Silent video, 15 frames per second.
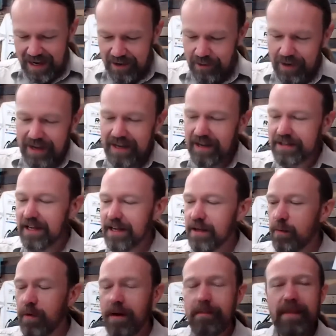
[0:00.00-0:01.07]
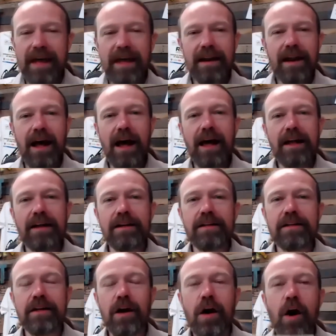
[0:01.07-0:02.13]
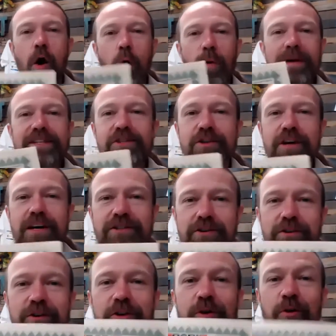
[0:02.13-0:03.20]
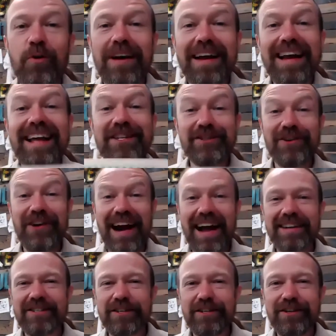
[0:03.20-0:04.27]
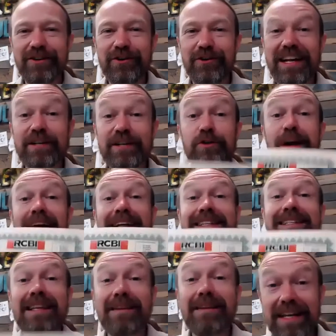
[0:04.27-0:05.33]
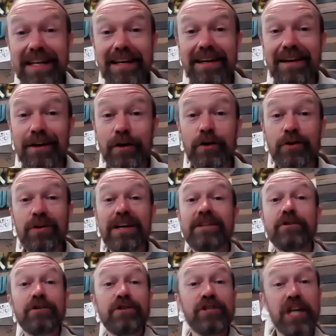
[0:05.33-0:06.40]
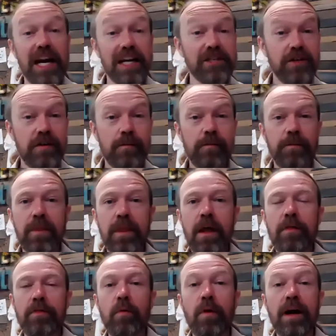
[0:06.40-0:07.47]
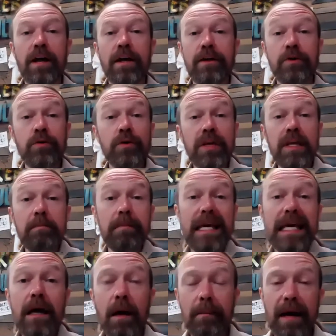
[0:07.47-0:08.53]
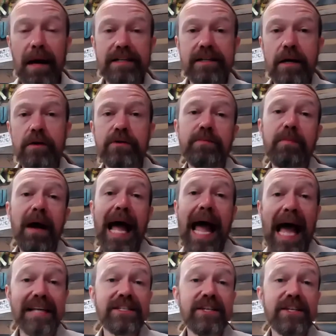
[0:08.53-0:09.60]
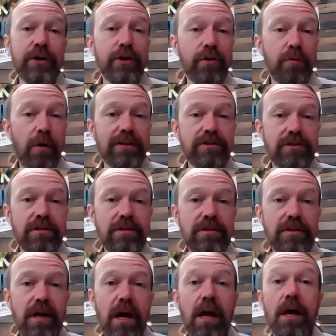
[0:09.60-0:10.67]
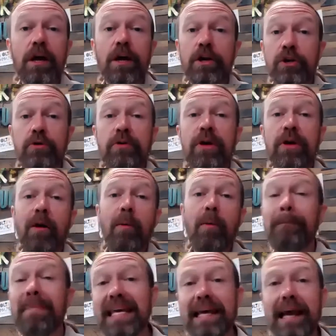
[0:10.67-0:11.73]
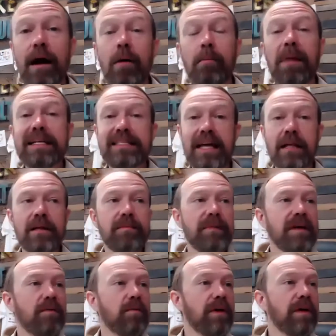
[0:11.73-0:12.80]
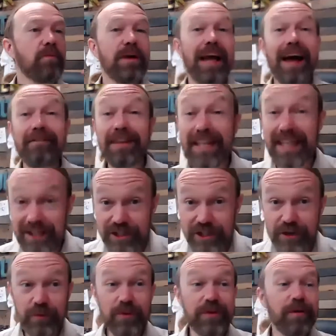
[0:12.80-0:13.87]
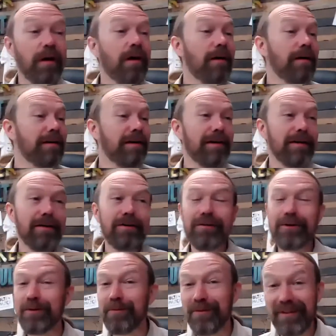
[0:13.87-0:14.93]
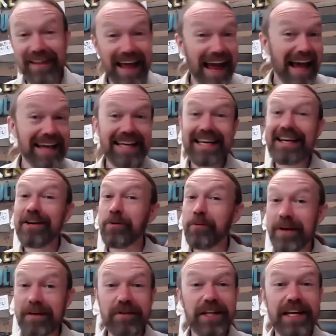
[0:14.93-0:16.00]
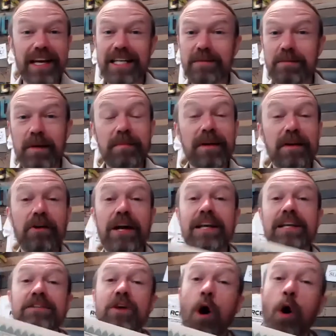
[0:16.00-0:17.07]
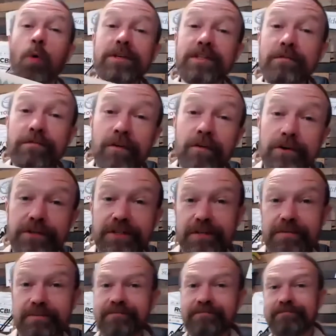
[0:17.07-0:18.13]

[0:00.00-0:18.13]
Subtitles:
Grady, I'll tell you what, man, I always treasure your interaction, your interactivity, your interjection, the way you keep me on my toes by asking good questions. You help me out by telling me when we have an issue with audio or we're lagging or whatever the case may be. Grady is always the first.